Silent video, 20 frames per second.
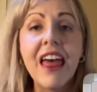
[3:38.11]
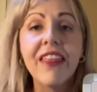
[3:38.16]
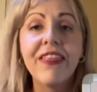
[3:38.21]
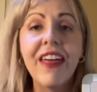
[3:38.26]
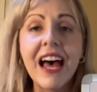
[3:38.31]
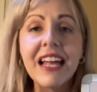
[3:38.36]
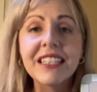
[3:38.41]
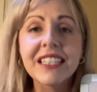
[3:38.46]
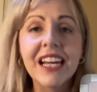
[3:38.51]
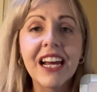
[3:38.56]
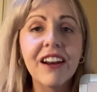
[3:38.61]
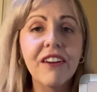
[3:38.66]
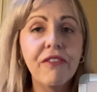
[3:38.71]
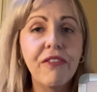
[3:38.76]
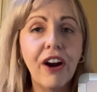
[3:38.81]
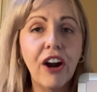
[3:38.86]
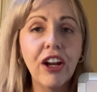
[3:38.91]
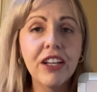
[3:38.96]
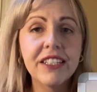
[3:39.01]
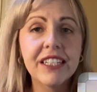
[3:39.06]
That's going to
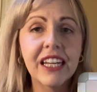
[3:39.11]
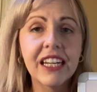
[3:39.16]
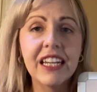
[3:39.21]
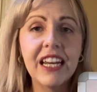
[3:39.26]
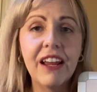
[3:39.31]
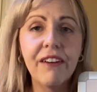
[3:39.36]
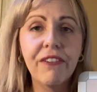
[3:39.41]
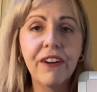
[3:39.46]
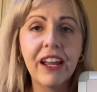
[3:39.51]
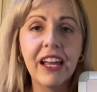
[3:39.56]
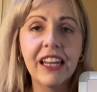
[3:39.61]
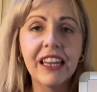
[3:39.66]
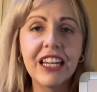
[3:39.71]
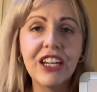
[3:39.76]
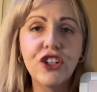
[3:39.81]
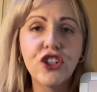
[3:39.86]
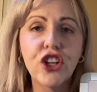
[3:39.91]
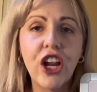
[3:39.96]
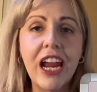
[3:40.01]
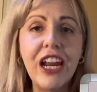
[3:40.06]
very significantly
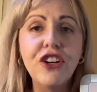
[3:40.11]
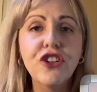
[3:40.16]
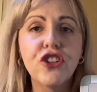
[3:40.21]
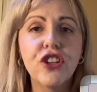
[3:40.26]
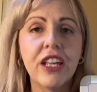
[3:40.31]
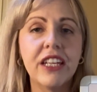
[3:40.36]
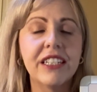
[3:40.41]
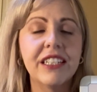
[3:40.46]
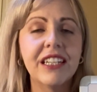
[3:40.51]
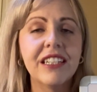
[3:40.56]
change this.